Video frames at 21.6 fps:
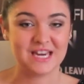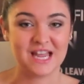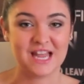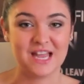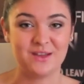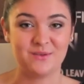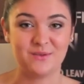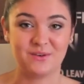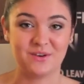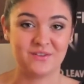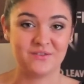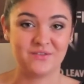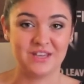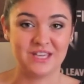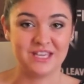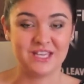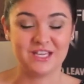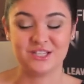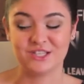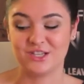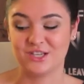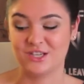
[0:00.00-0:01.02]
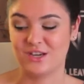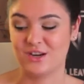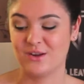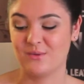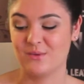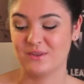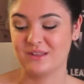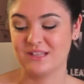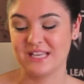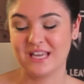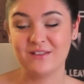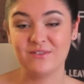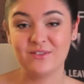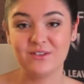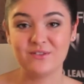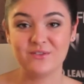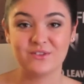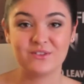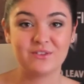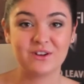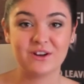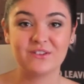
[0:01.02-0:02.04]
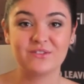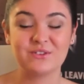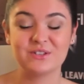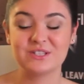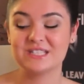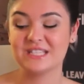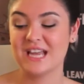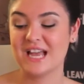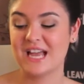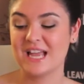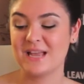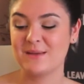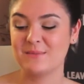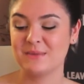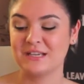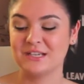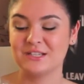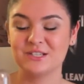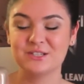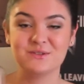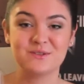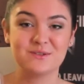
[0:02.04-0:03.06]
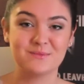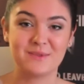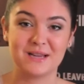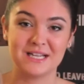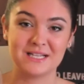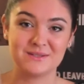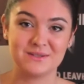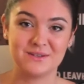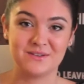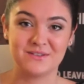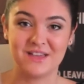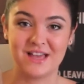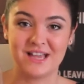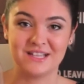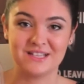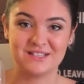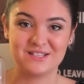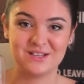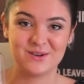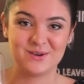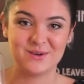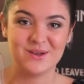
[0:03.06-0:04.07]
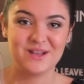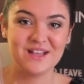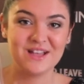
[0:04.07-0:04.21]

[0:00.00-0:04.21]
I went on vacation with David for the very first time, and it just reminds me of that. So,